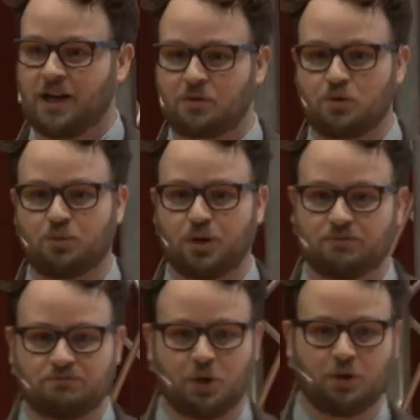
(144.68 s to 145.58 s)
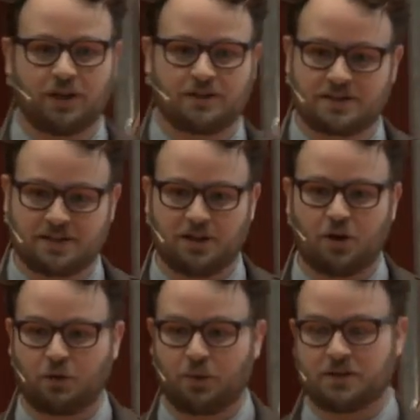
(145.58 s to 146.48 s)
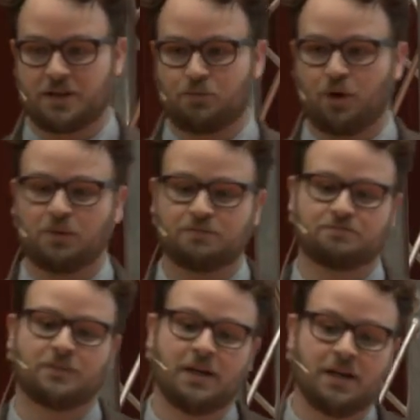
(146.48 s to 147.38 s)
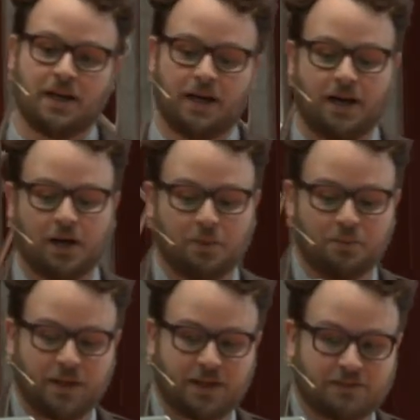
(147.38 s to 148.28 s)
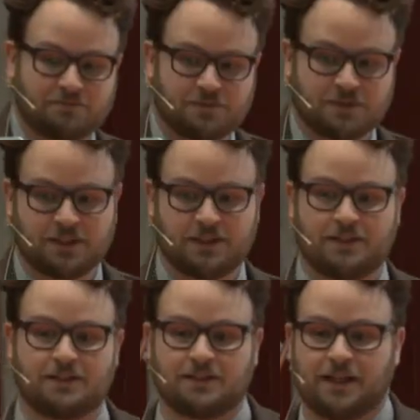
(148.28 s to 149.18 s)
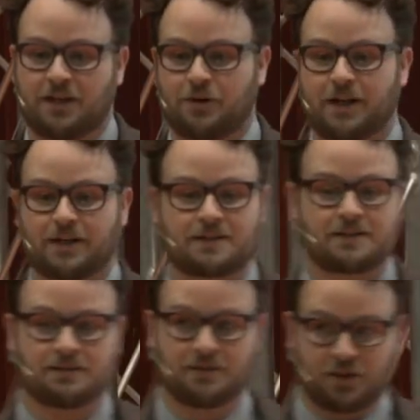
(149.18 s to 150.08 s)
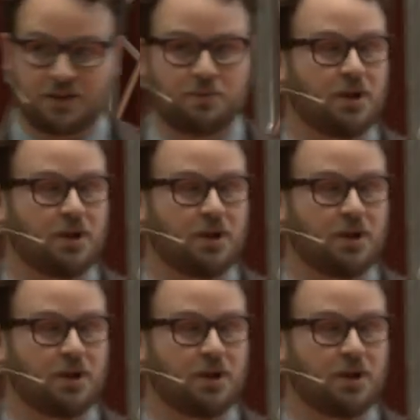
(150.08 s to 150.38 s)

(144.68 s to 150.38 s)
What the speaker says: high throughput, low latency, hard real-time problem. And Datacratic's RTB